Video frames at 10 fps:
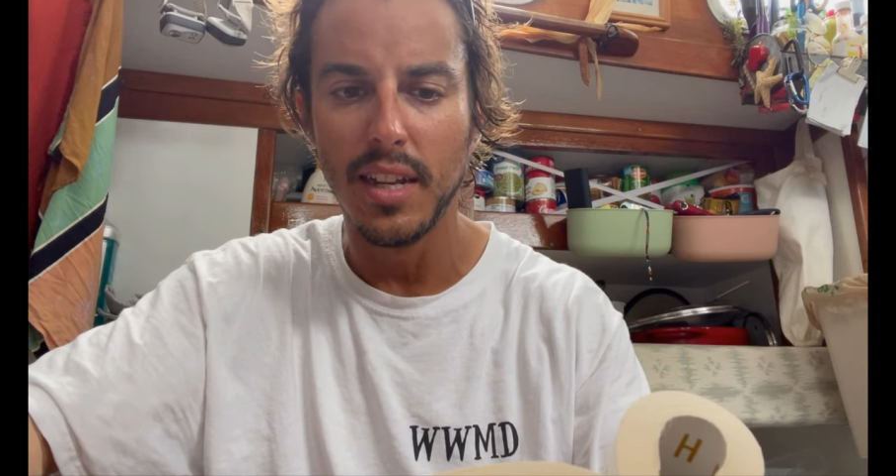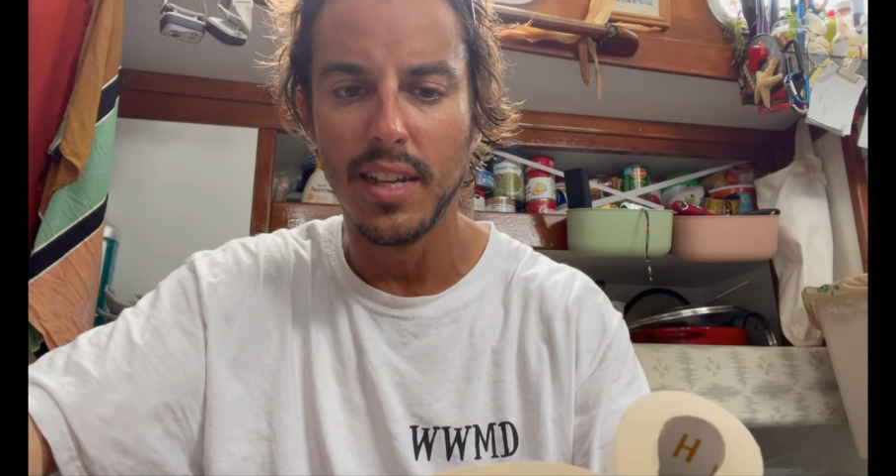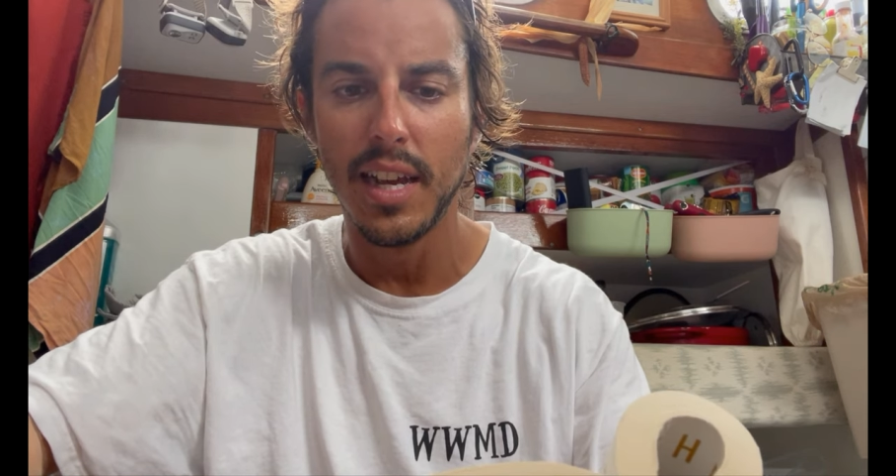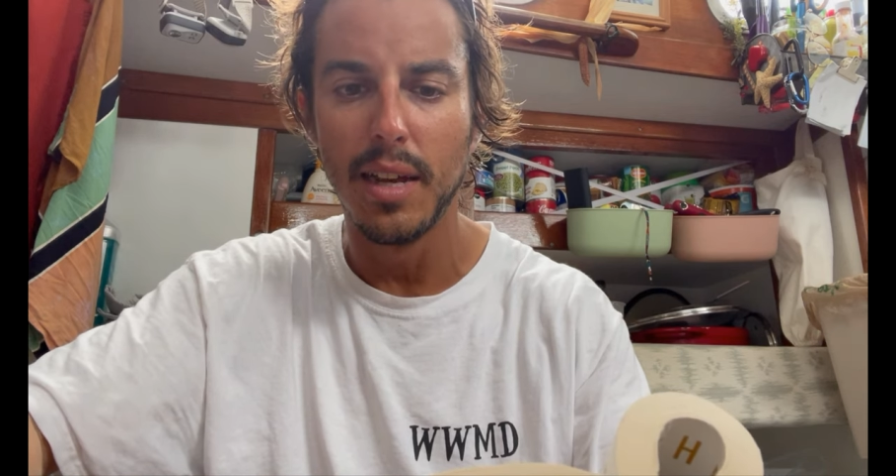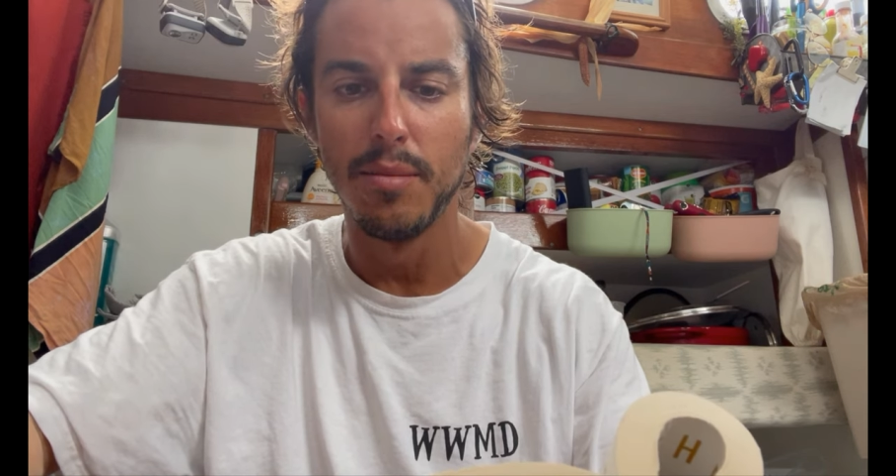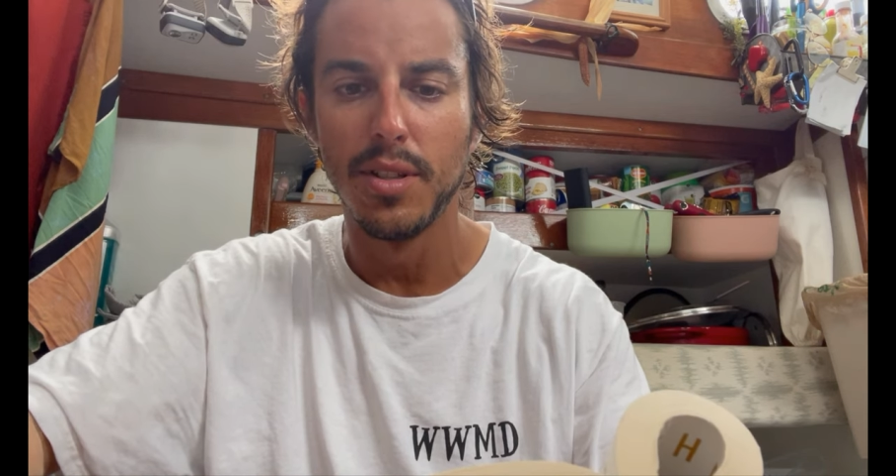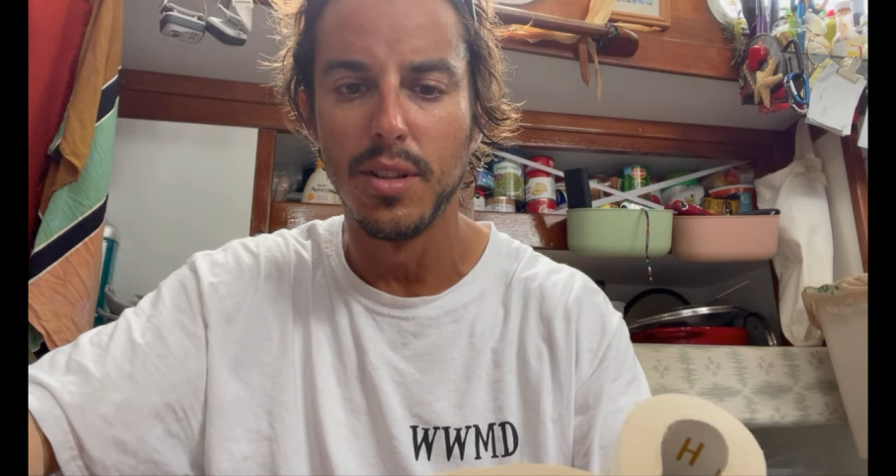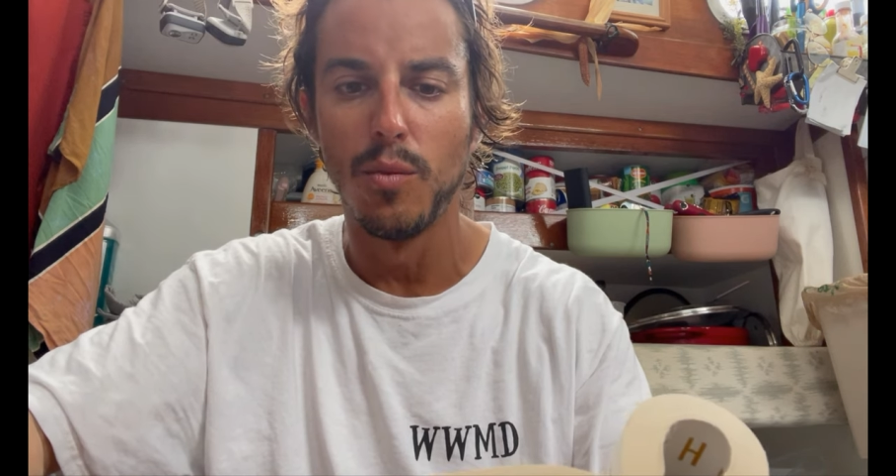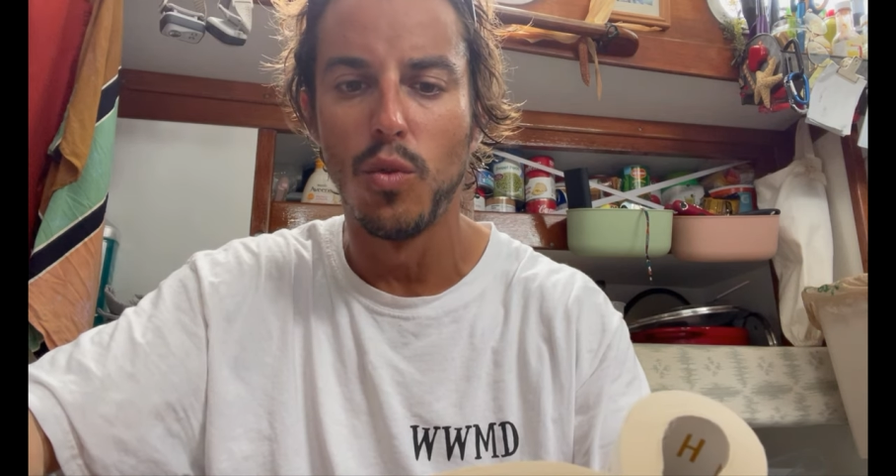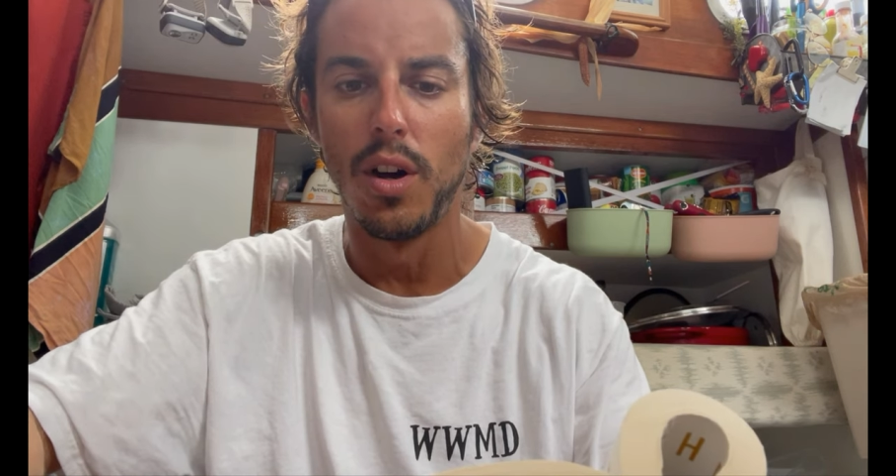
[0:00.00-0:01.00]
he came to
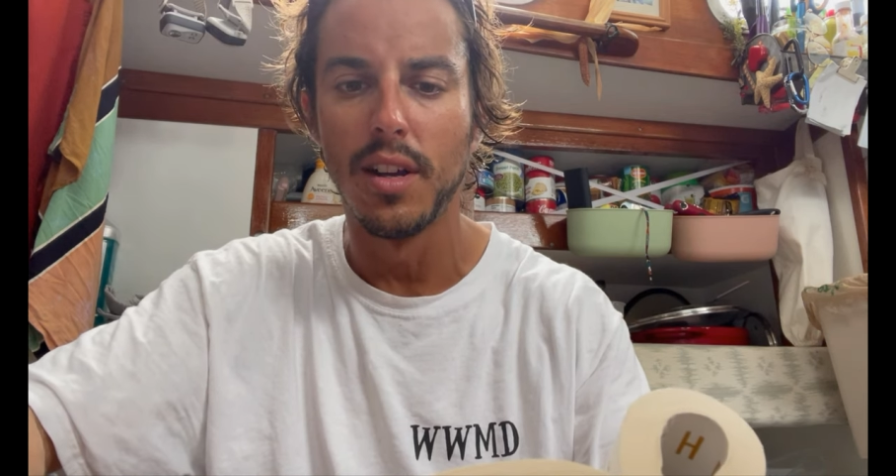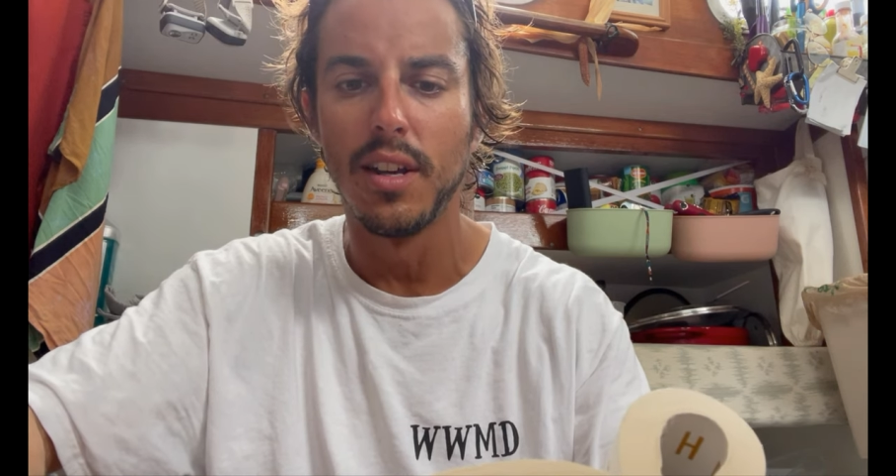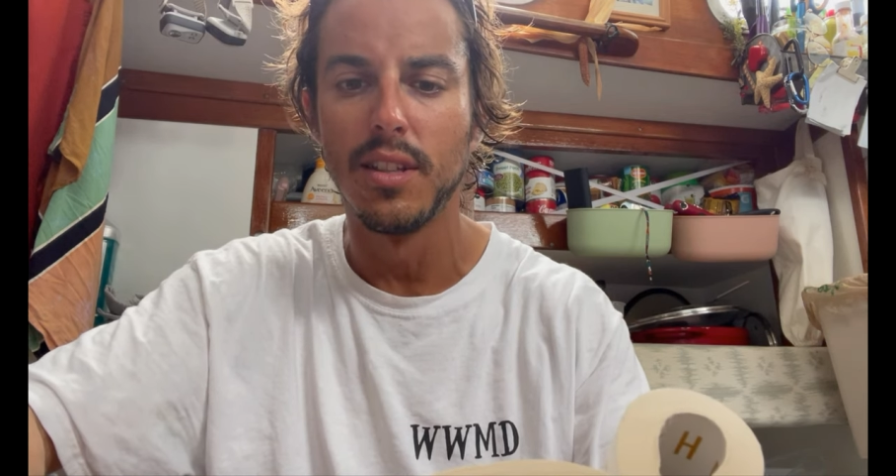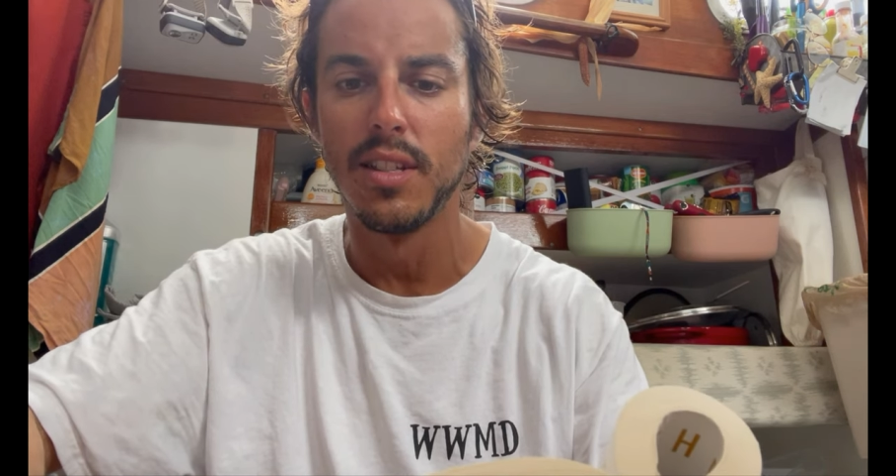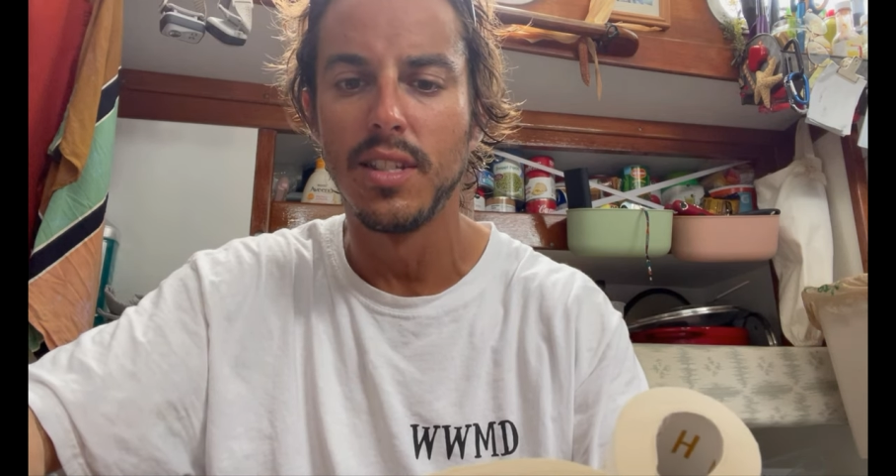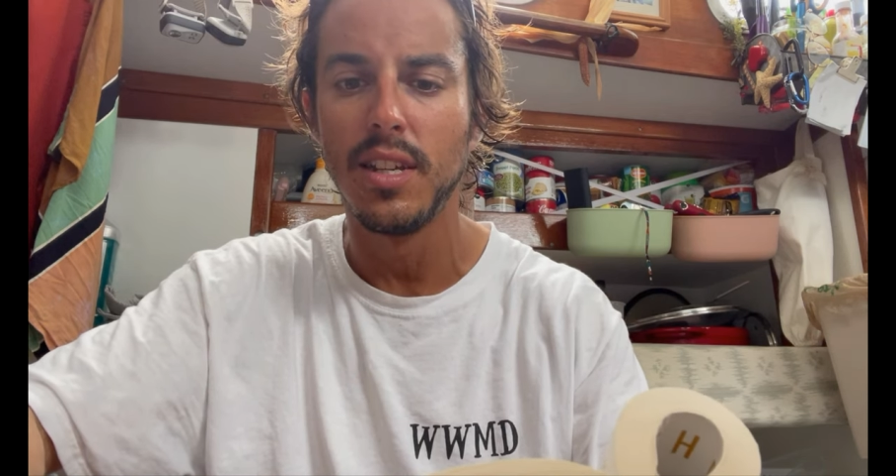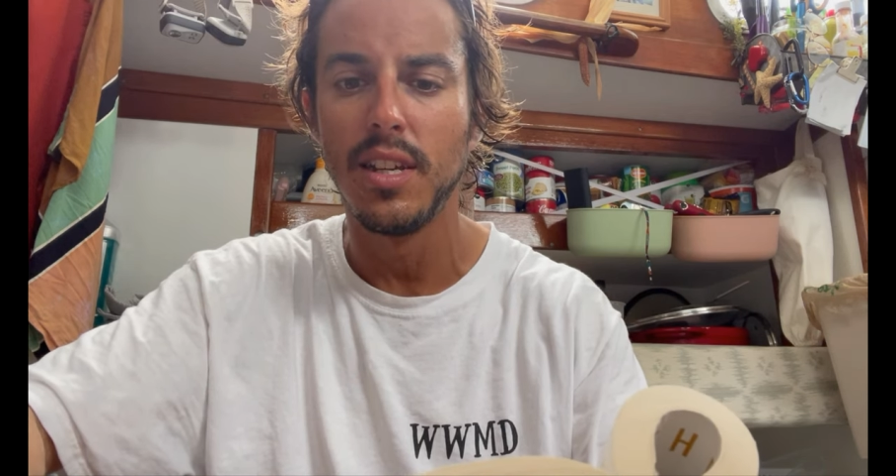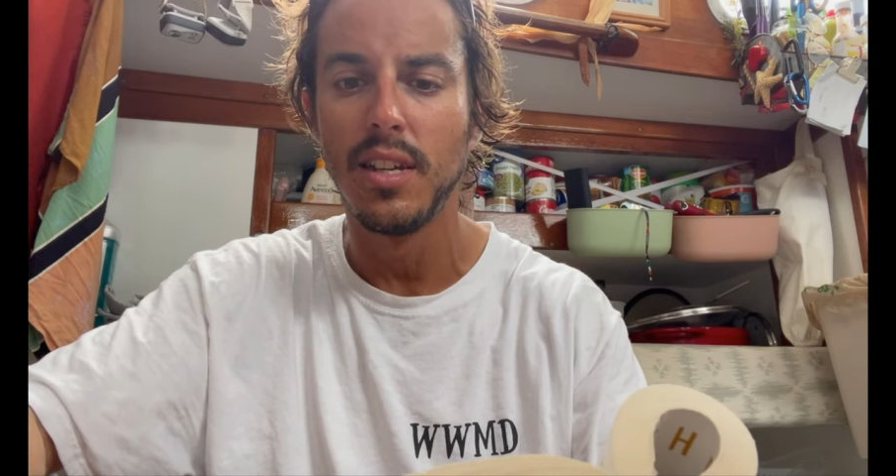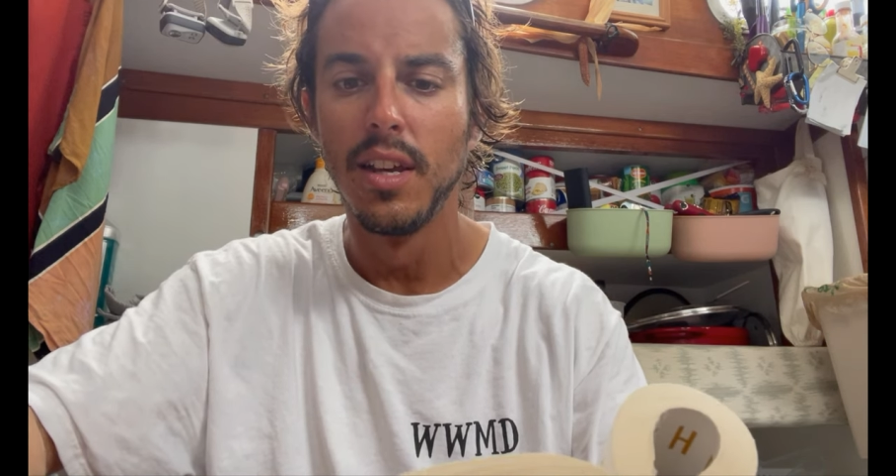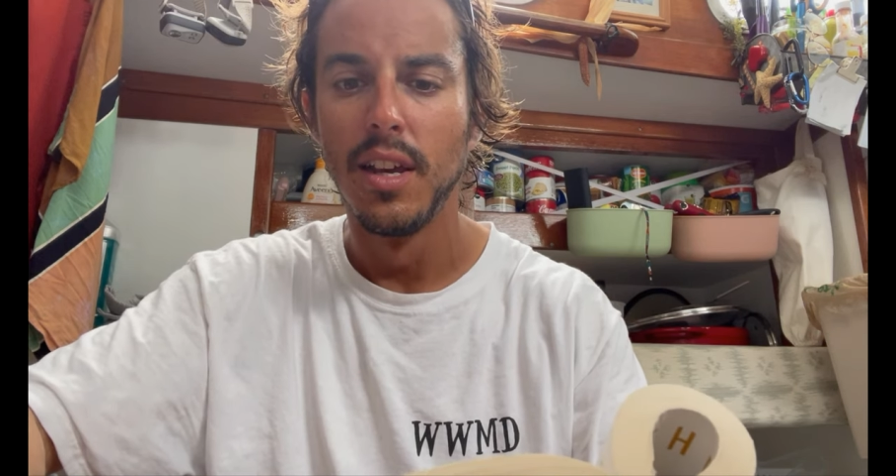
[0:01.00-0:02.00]
them walking on the sea.